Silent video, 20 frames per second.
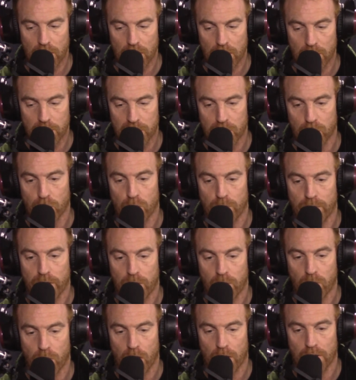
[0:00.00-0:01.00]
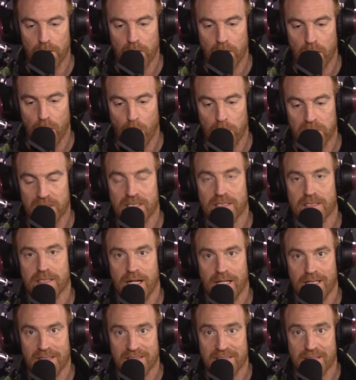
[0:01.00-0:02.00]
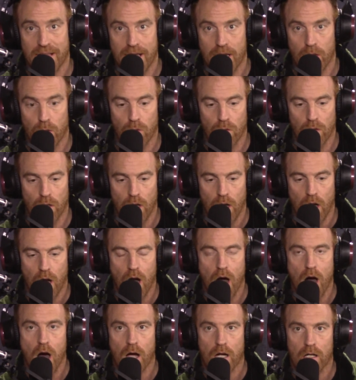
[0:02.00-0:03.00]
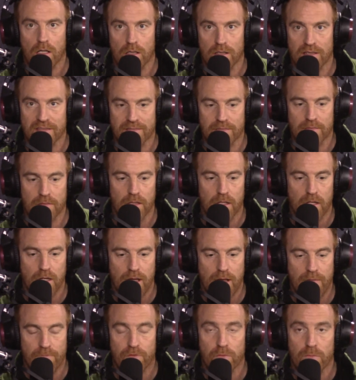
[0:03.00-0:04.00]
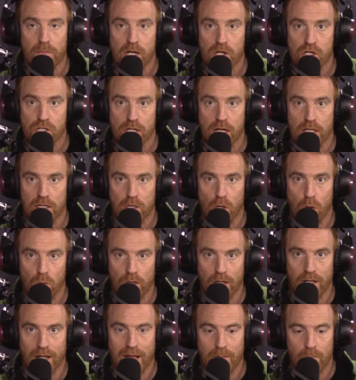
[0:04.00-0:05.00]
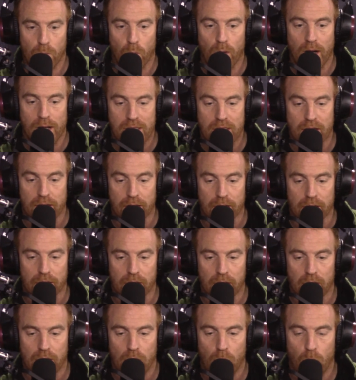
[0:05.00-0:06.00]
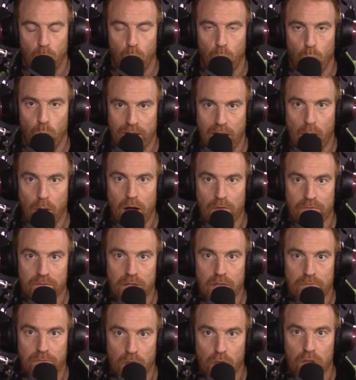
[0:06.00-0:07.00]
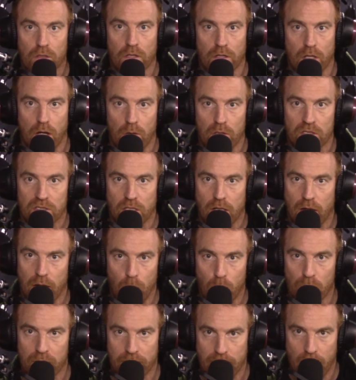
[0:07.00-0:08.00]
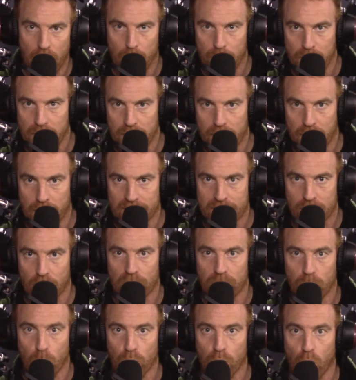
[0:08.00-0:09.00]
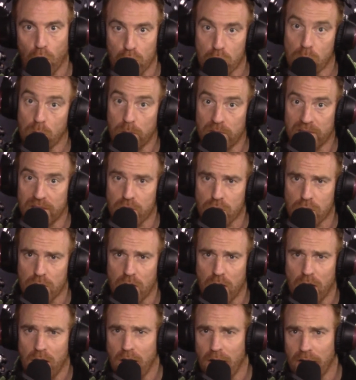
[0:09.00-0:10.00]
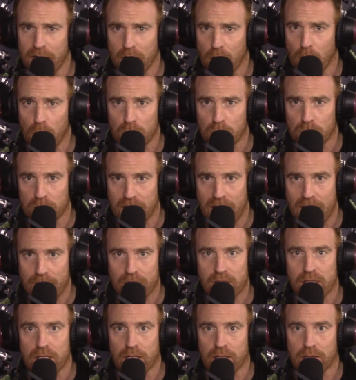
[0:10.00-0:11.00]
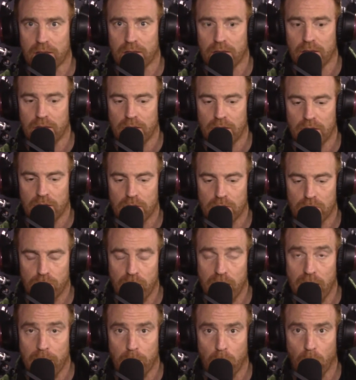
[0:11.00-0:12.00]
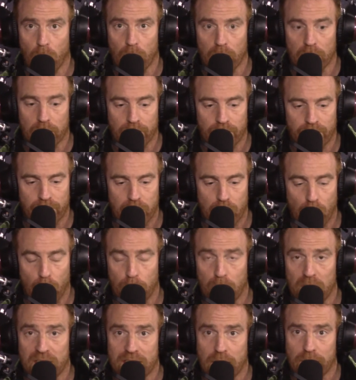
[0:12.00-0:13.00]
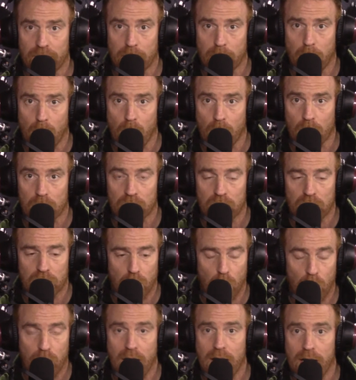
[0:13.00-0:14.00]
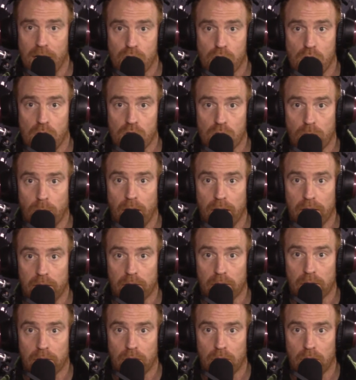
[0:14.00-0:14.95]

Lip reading: absorbing what the opposite side has to say, or articles and information that don't align with what I think, without having to have looked at those, I wouldn't now be in that sort of more knowledgeable position. And it goes with everything. Really important. Don't put yourself in the box. It's okay to change your mind.